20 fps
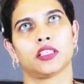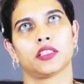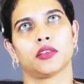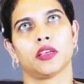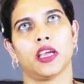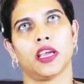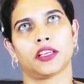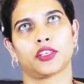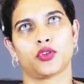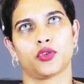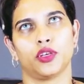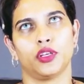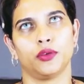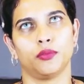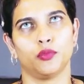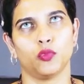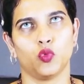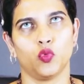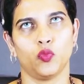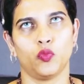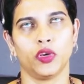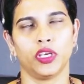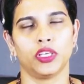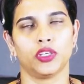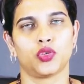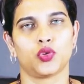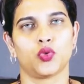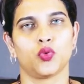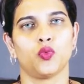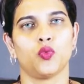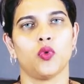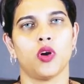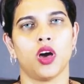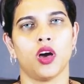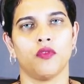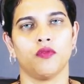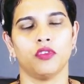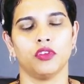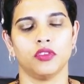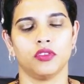actually moving 2
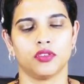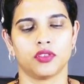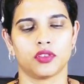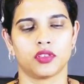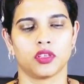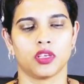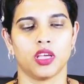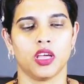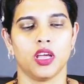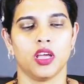hours